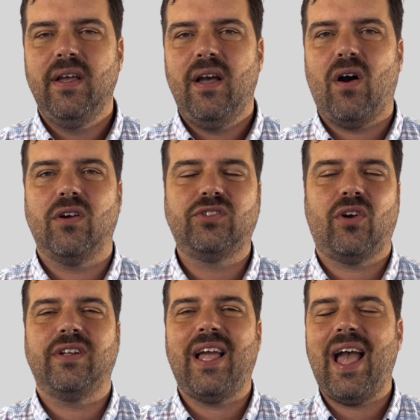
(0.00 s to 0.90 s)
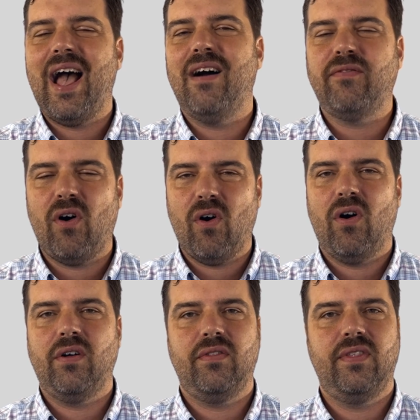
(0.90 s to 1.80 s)
are starting to have
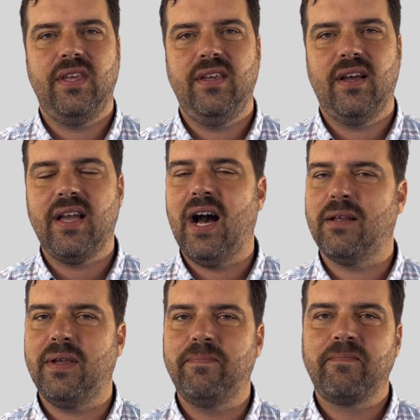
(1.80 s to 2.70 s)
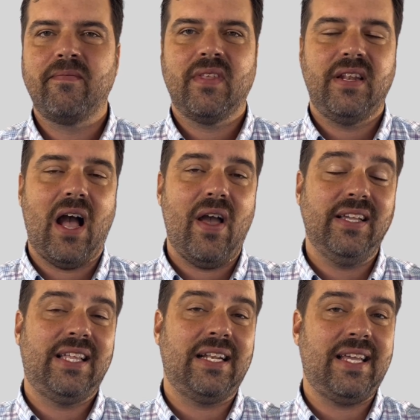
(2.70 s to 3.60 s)
on the economy. Now, as
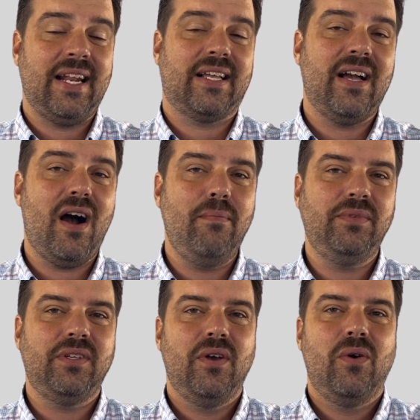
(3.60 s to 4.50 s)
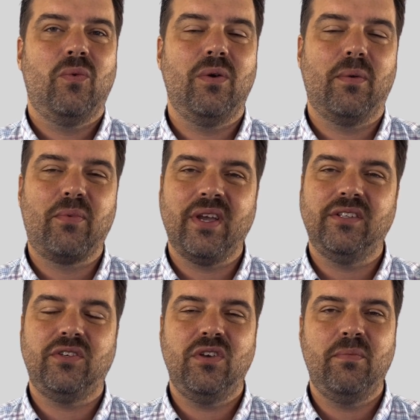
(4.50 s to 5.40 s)
that data comes, we will bring it
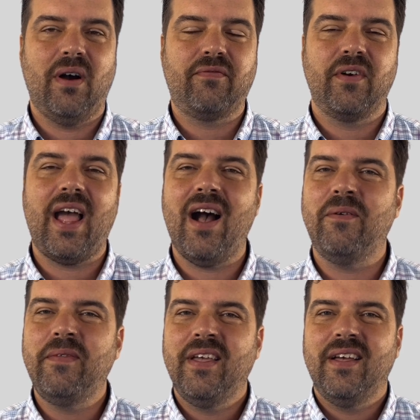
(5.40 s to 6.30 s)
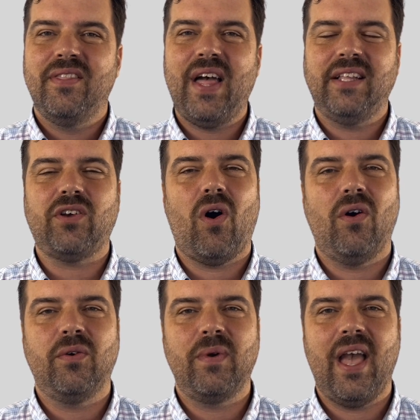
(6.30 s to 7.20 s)
to you. But for now, that's all
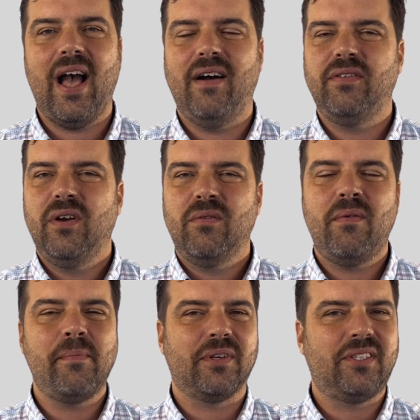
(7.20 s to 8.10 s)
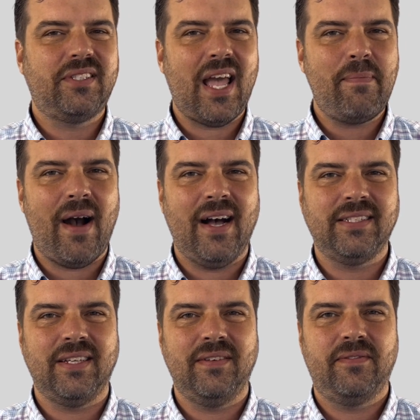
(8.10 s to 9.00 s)
that we have. Remember, stay
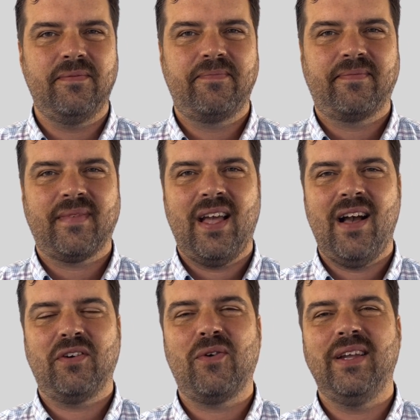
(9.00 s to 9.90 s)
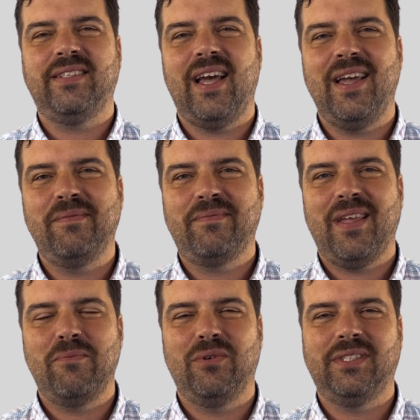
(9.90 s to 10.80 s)
positive, have a great day,
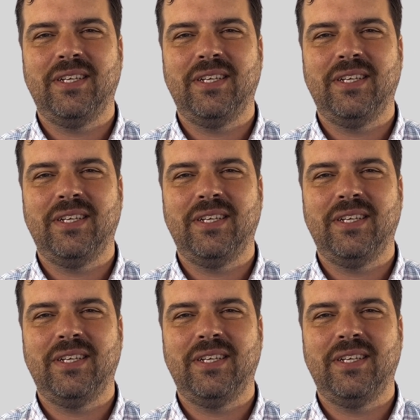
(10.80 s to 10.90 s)
and we'll see you